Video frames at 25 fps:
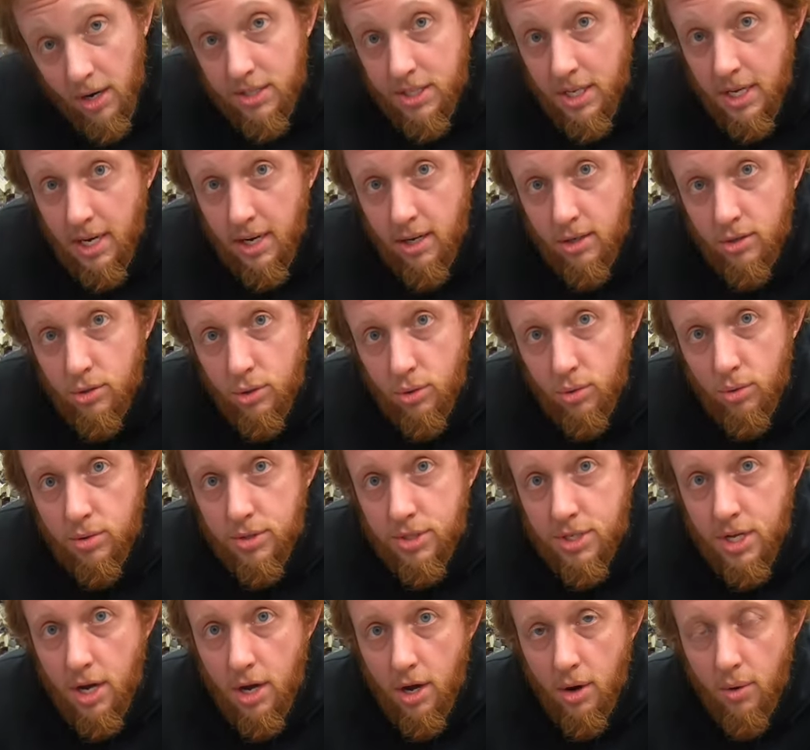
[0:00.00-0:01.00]
far as air
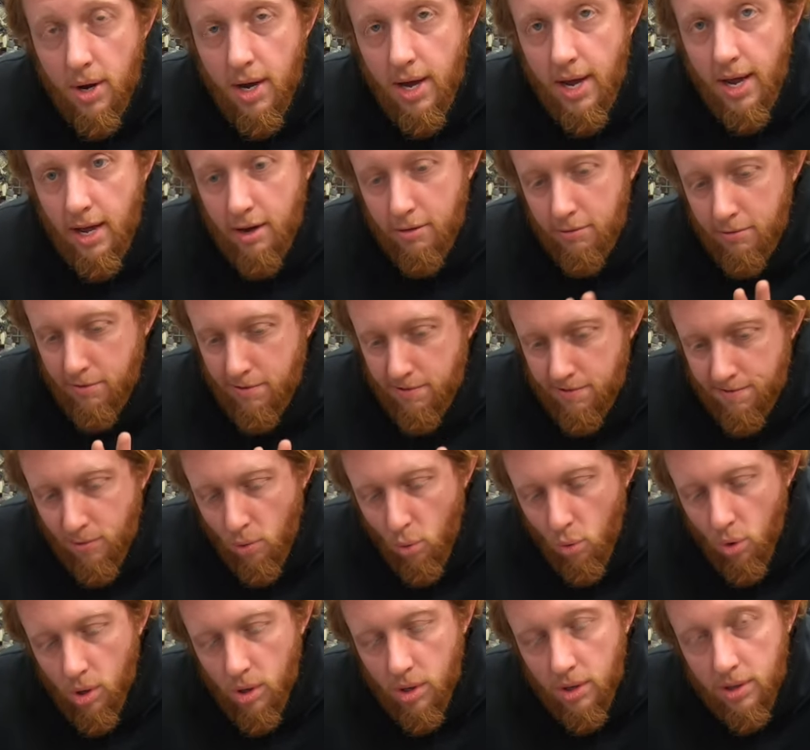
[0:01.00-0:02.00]
tools go, I have
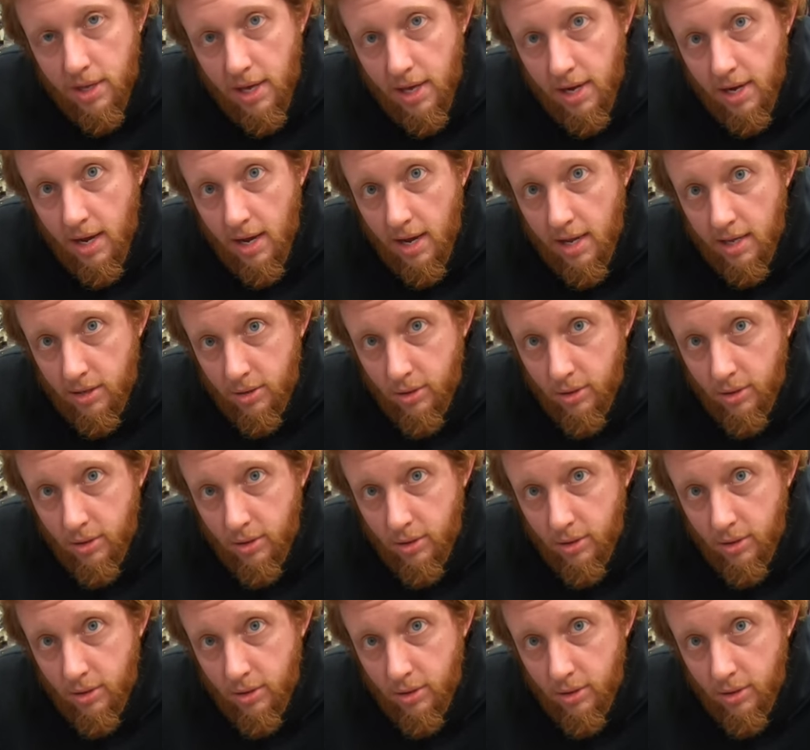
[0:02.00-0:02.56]
four that I